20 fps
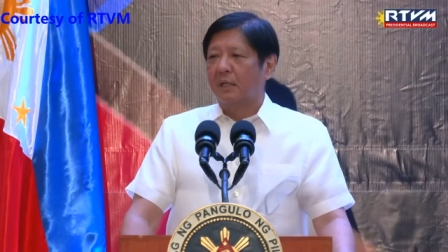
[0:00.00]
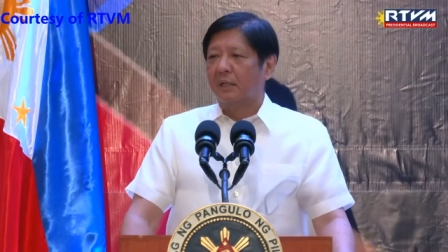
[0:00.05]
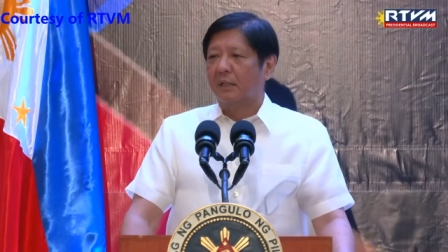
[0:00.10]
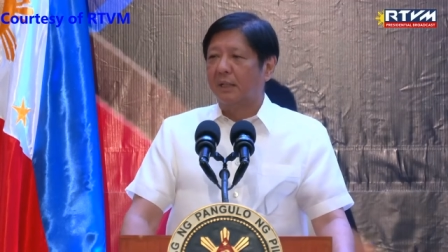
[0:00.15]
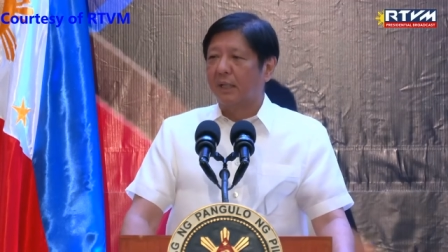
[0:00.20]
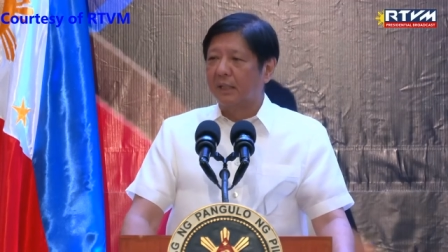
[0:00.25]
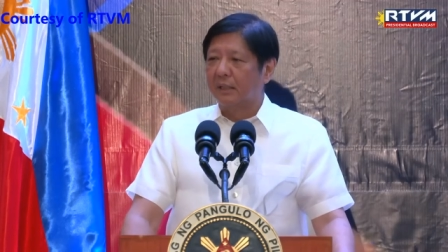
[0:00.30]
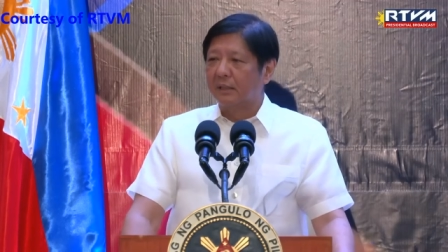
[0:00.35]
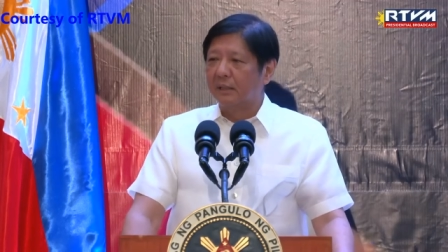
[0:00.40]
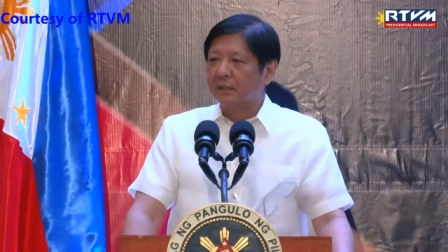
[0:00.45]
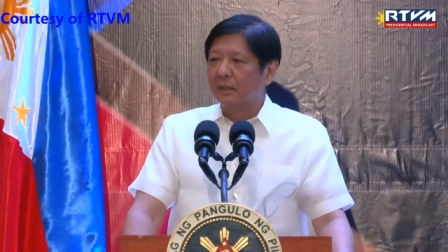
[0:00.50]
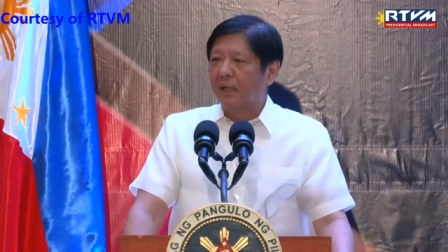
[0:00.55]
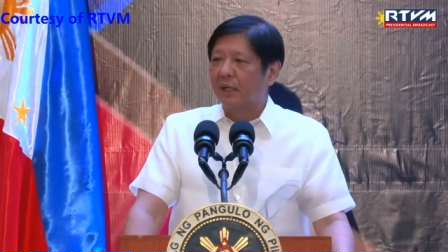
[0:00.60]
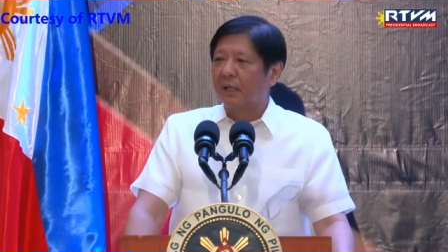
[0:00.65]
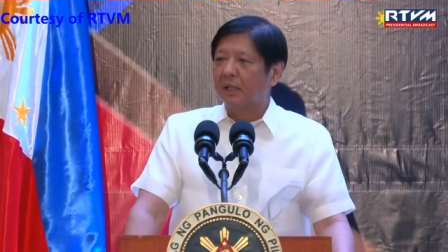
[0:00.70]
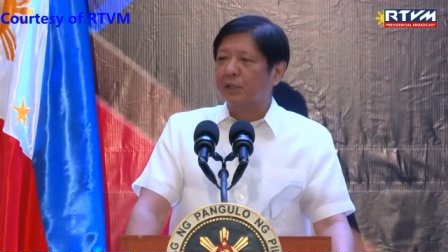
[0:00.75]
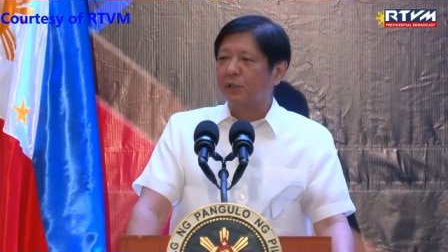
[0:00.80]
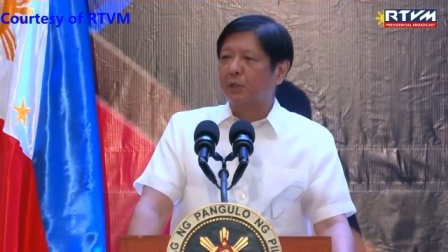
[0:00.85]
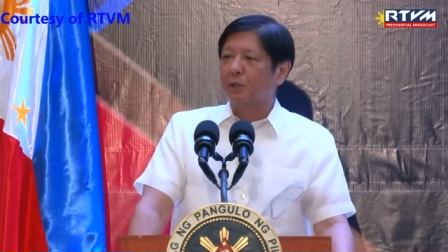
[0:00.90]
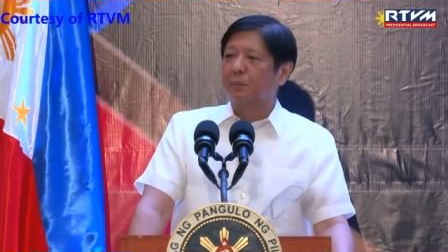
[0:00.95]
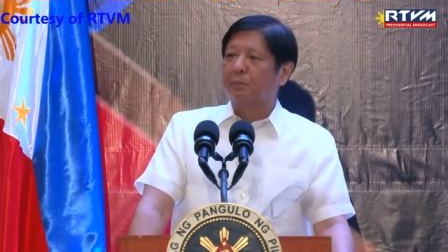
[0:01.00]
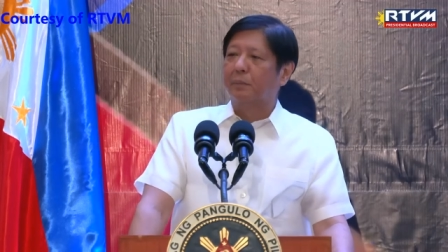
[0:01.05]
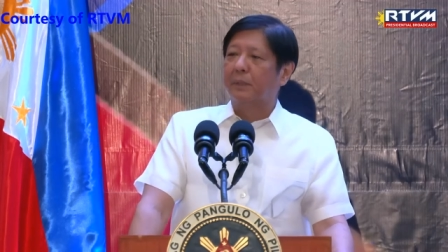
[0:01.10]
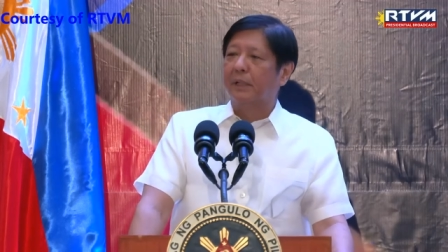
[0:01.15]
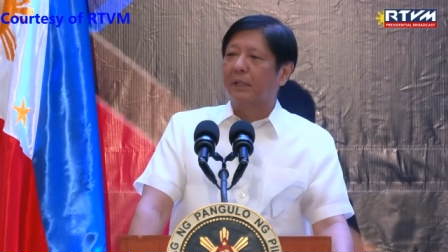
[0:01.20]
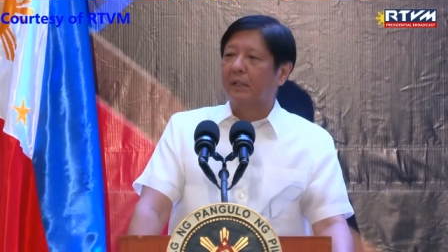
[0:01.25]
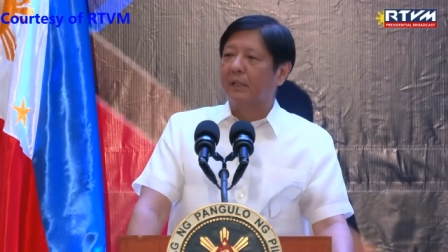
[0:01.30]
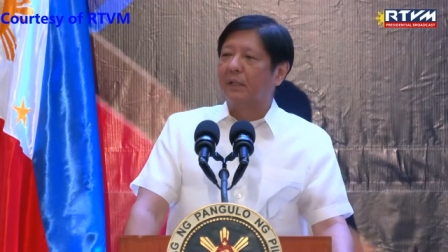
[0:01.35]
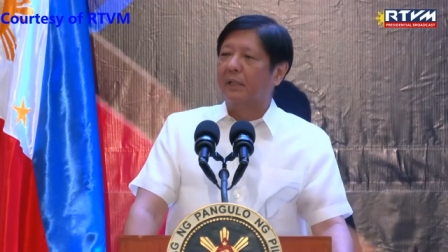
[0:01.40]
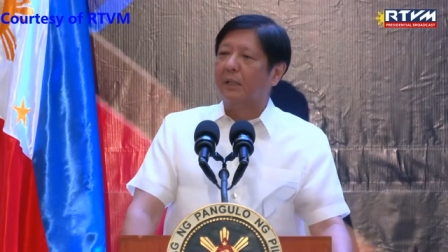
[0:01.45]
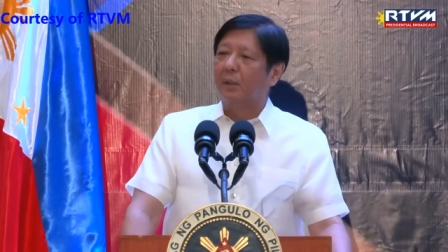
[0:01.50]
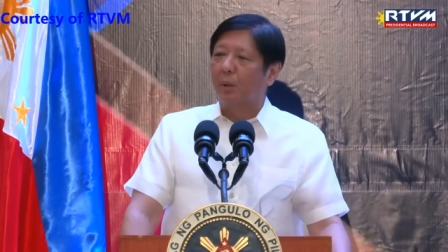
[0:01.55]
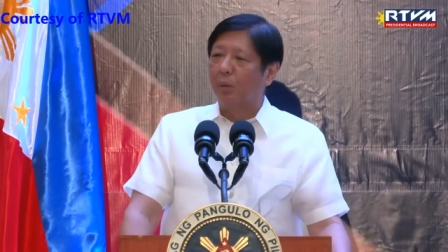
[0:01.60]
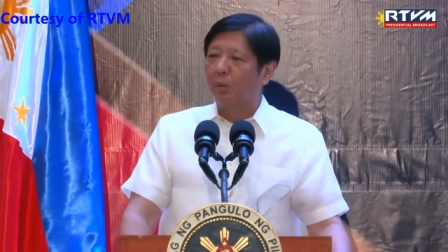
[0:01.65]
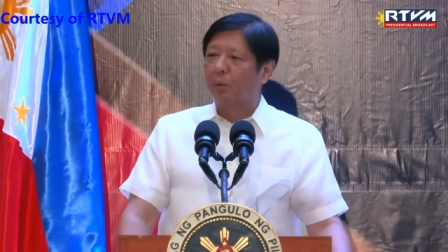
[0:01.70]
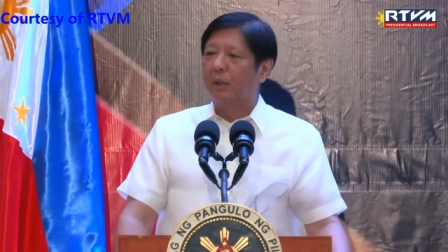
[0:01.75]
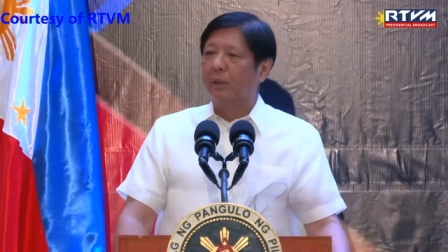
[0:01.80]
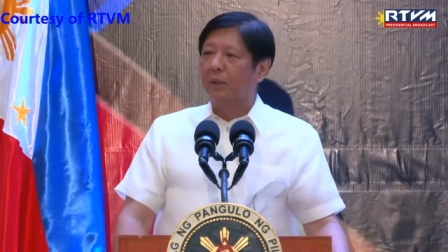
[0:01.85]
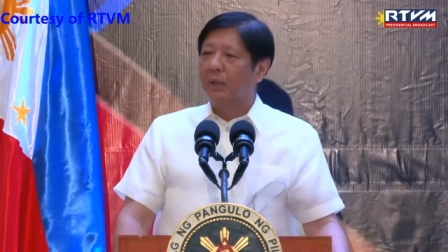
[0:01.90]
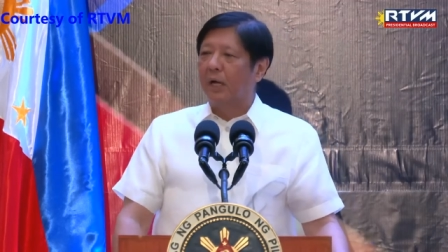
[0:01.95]
then I should be the
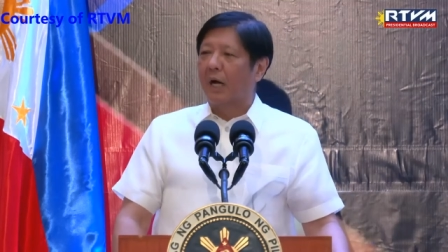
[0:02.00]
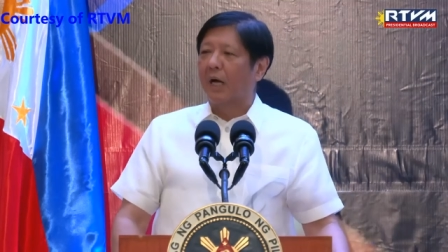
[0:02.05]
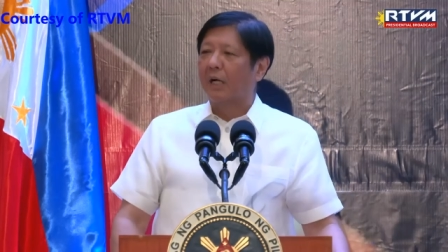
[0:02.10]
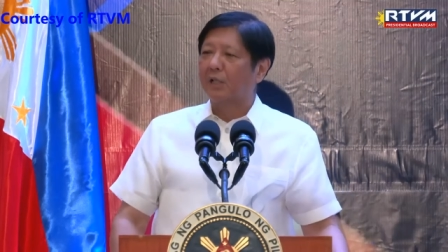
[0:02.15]
only,